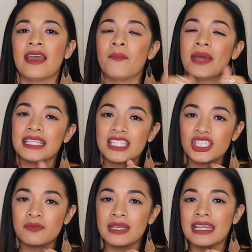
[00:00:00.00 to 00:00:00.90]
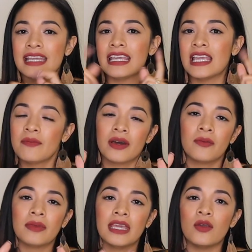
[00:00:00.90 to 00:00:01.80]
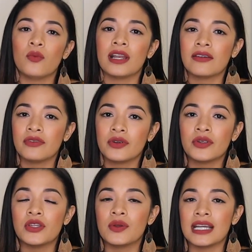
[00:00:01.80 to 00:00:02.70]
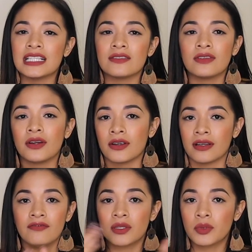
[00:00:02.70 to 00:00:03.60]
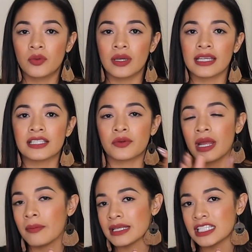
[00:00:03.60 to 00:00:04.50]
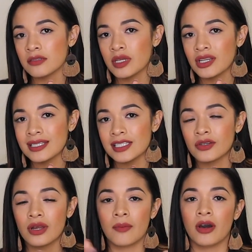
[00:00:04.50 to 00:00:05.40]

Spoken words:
message me, email me, whatever you guys are comfortable with. Direct message me on Instagram.